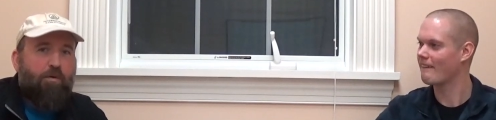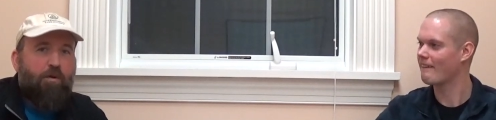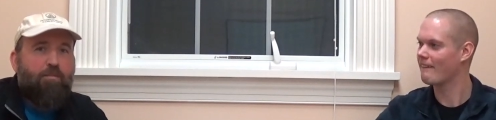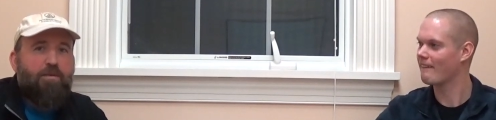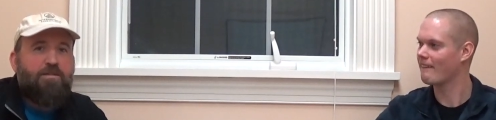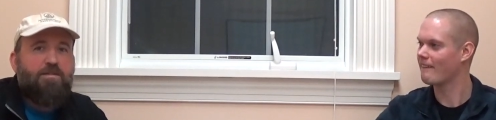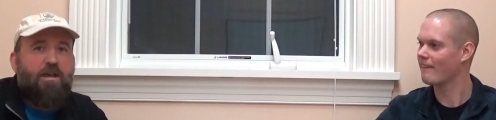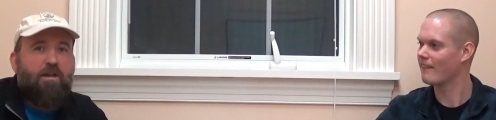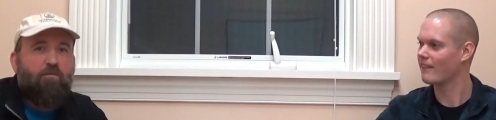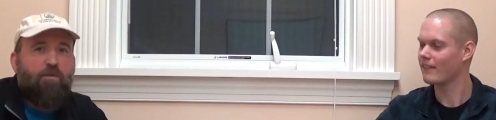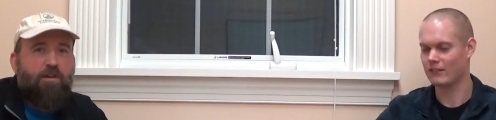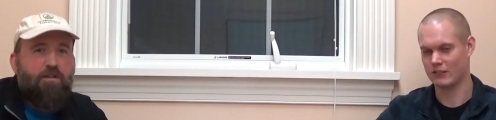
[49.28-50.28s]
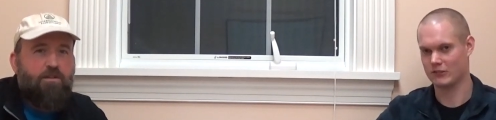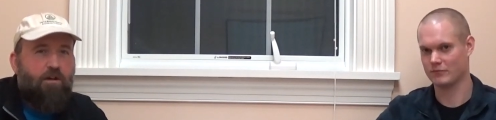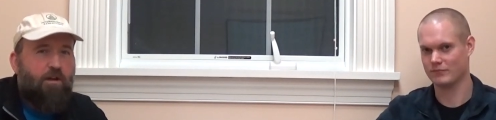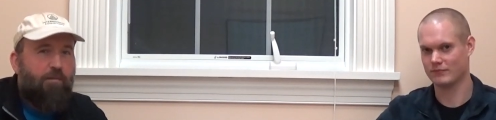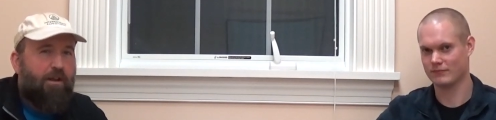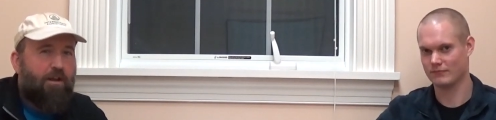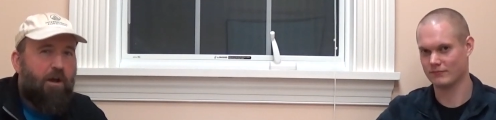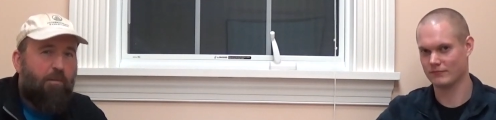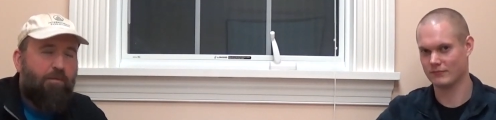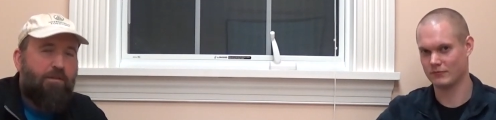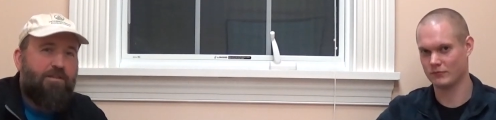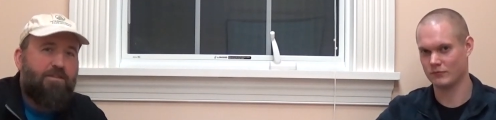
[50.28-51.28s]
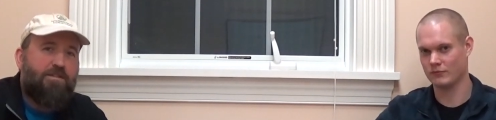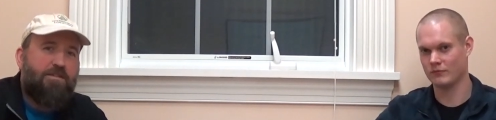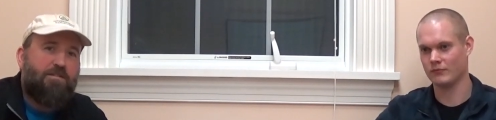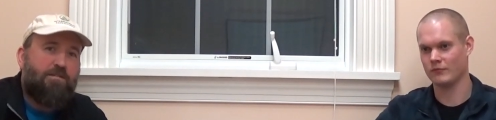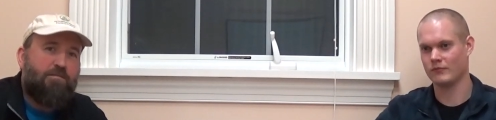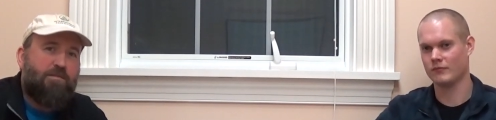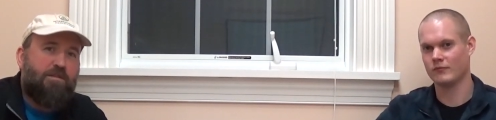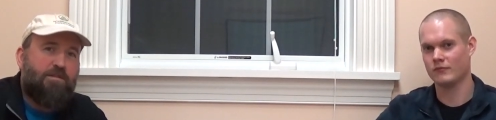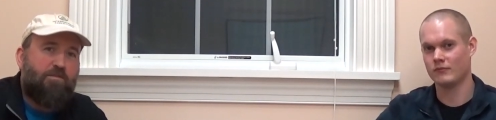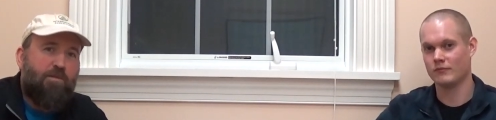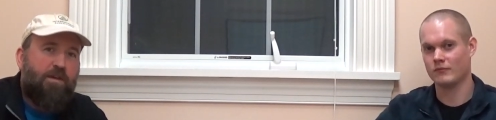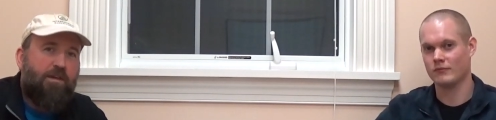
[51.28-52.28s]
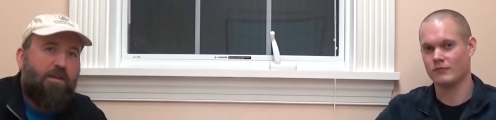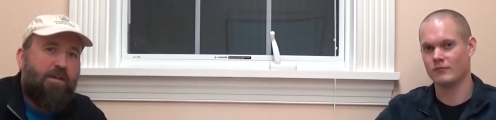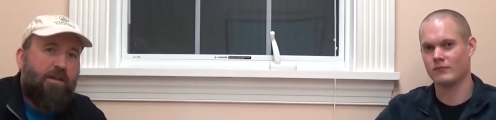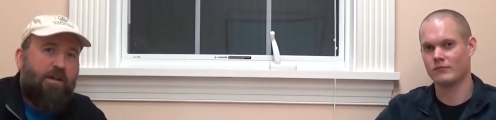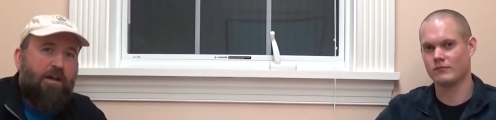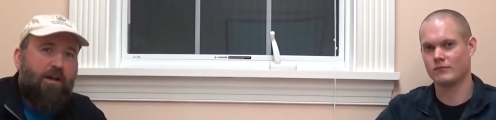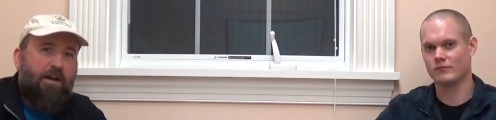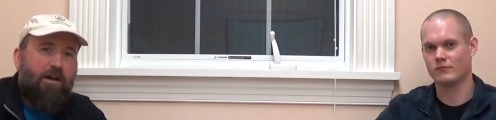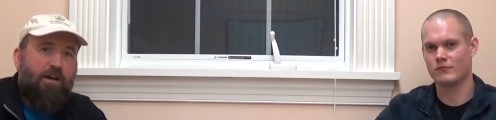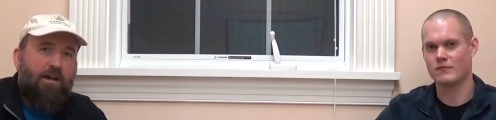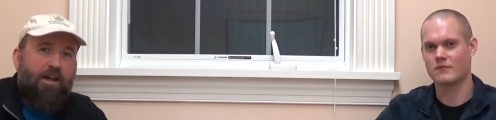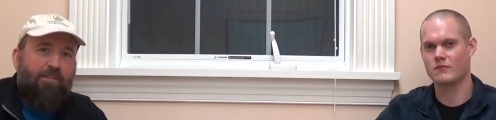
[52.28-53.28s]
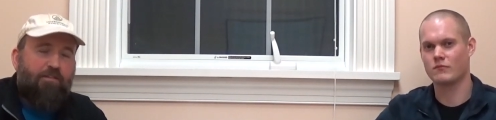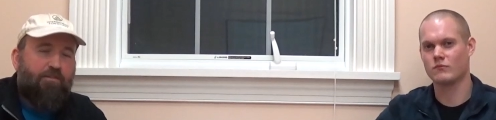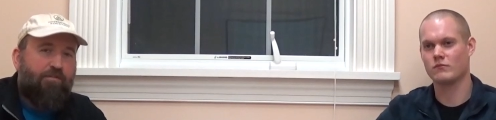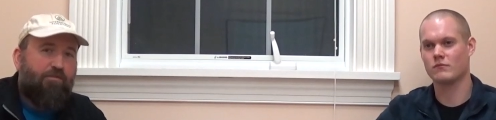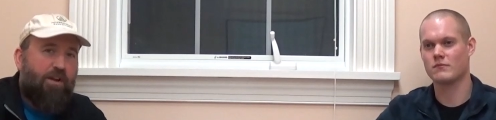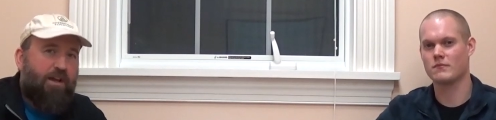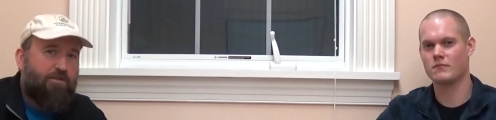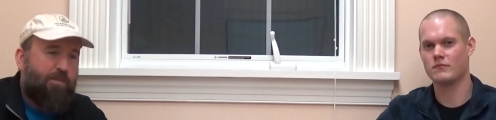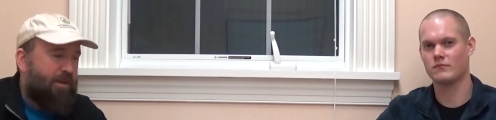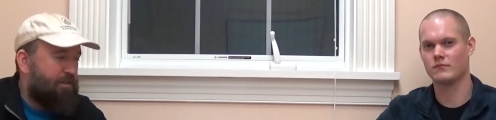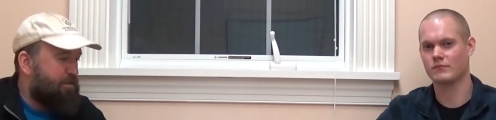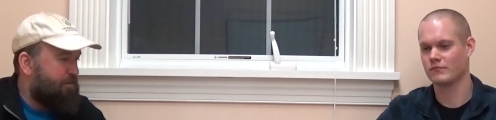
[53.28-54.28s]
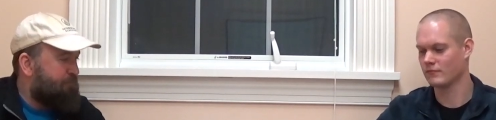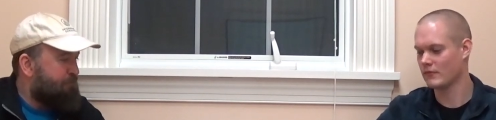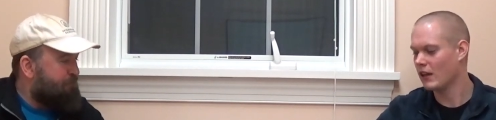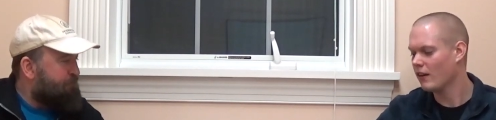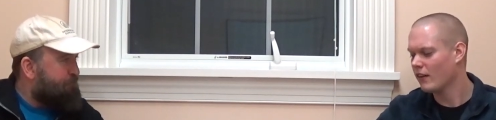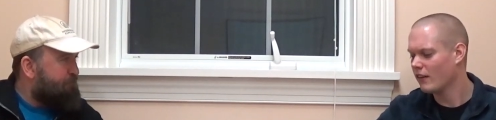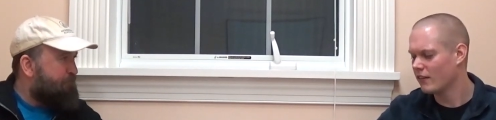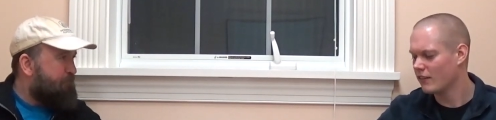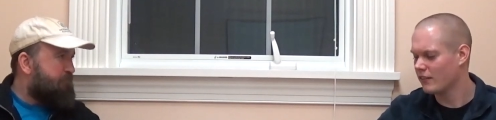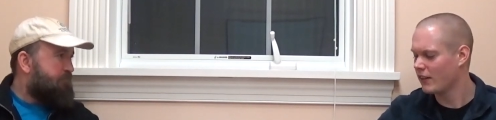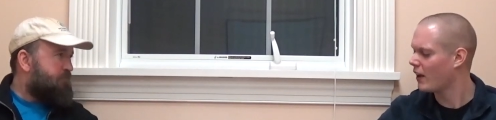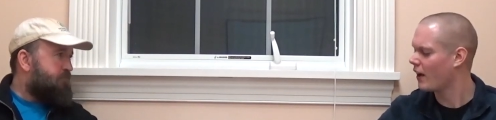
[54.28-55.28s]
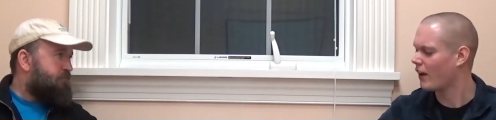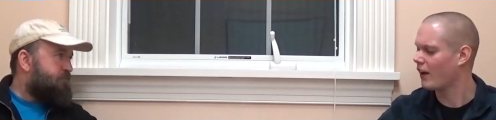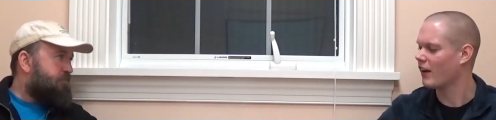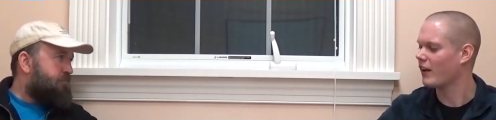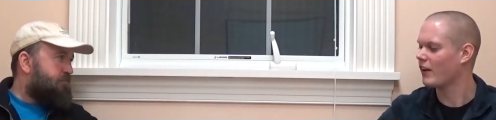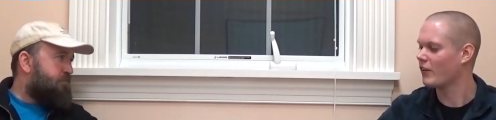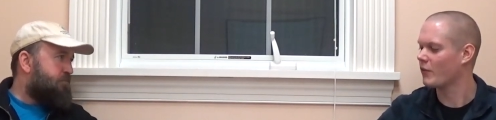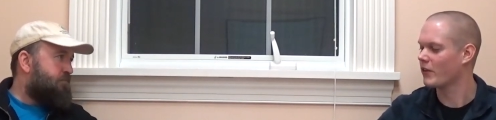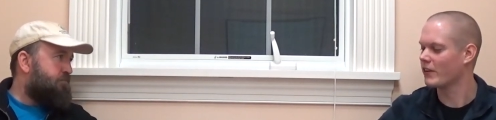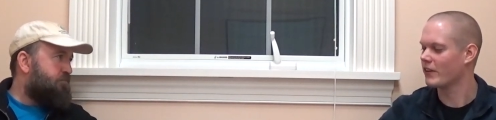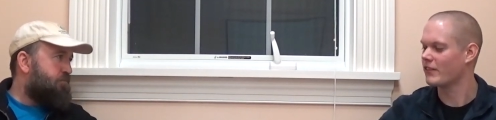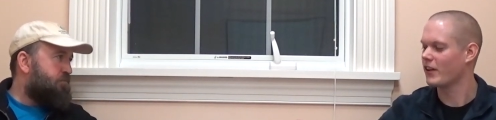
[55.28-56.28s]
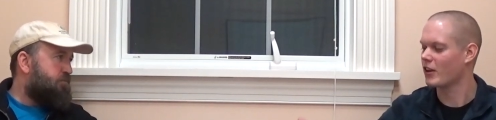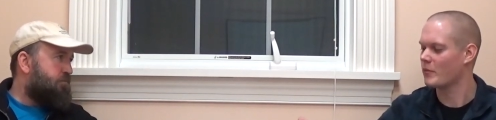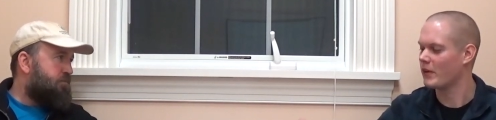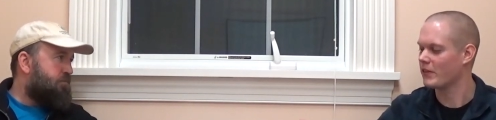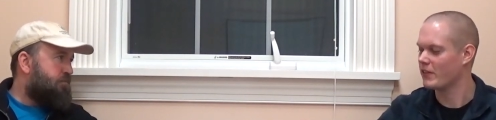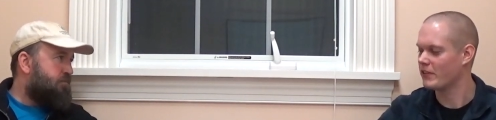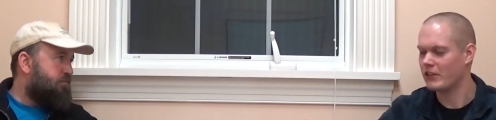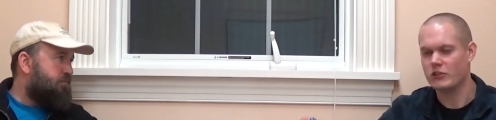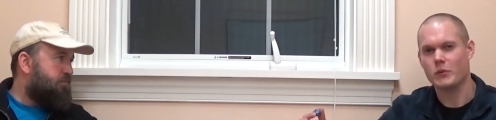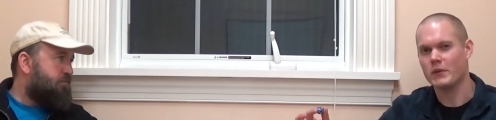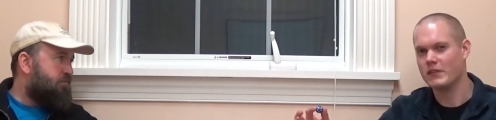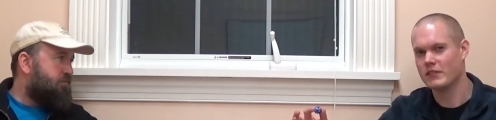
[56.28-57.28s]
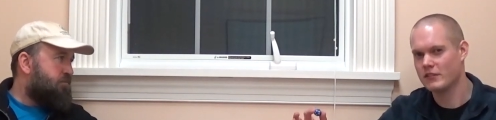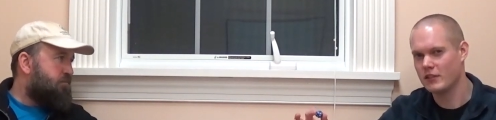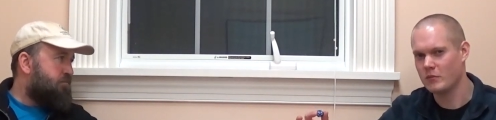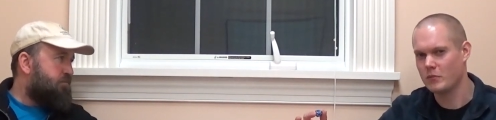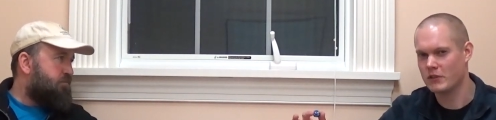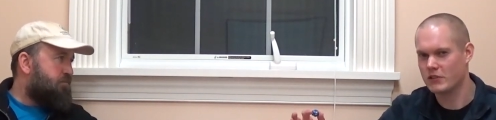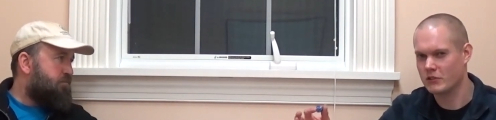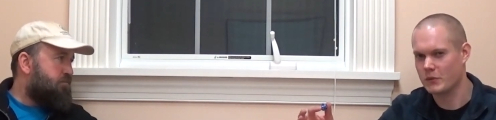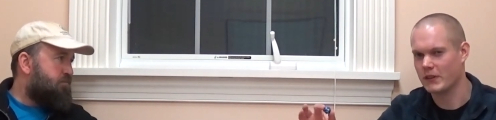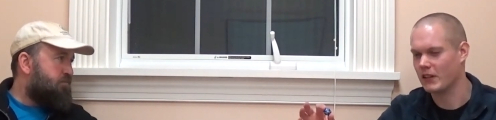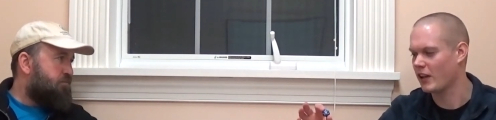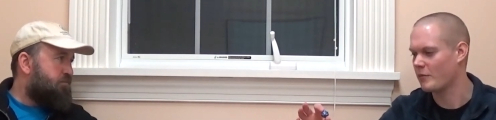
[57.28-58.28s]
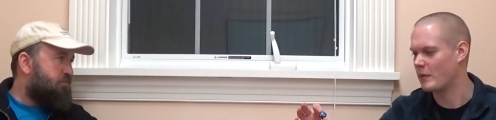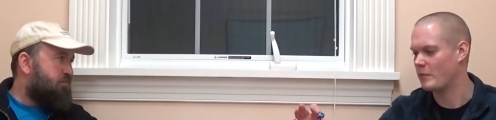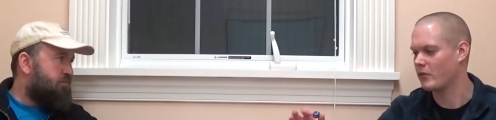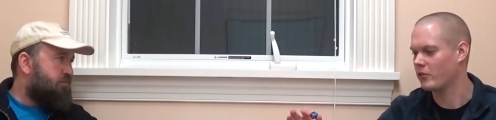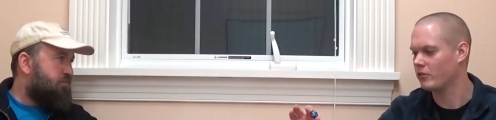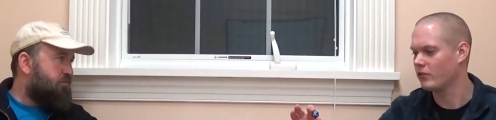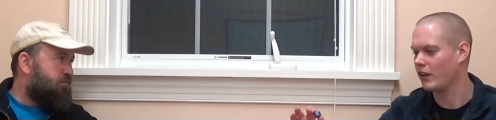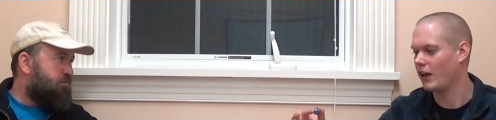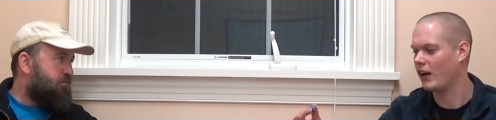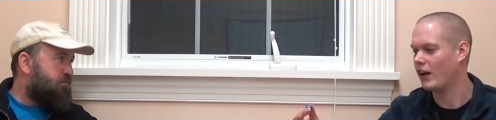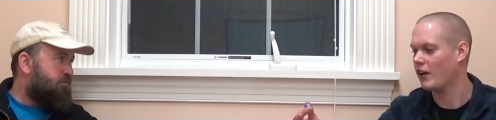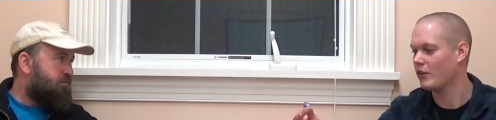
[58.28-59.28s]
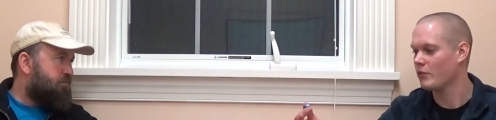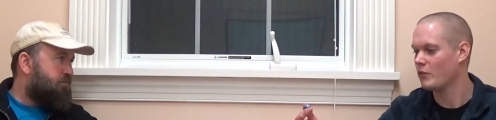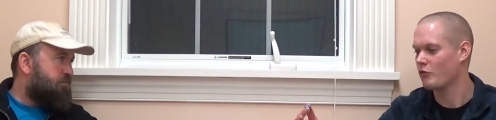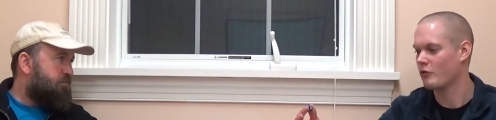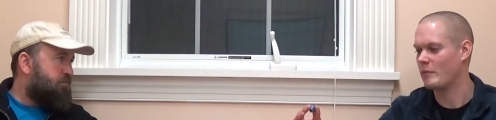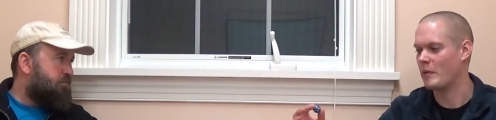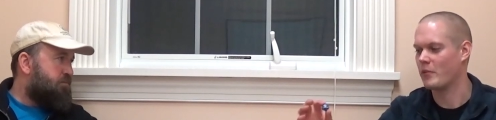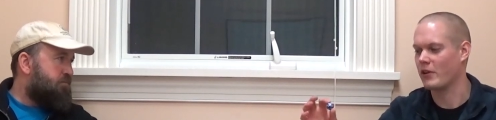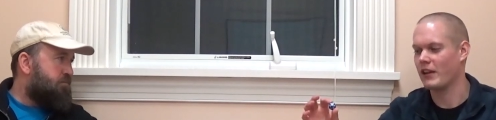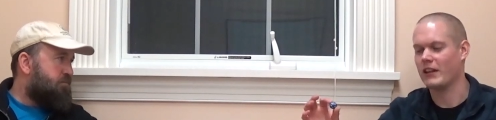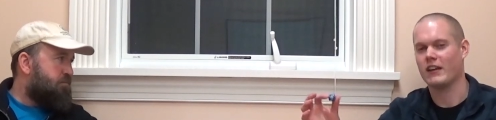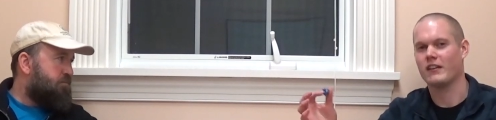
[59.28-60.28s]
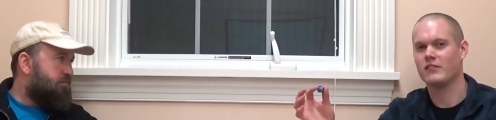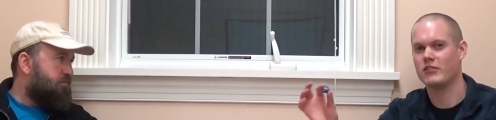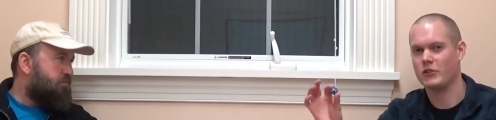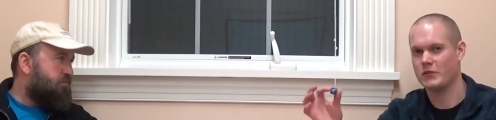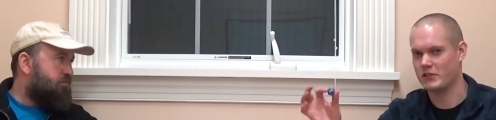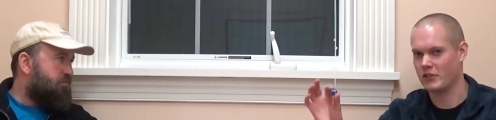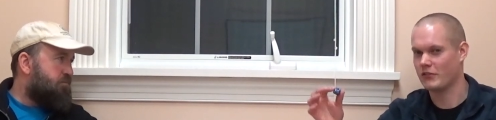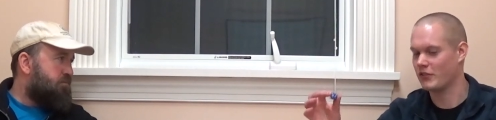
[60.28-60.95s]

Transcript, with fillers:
Speaker 1: purpose, and we're going to talk about a couple of the systems this week and their different aspects.
Speaker 2: Yeah, we're going to talk about the D20 system, which is what a lot of people remember getting into as the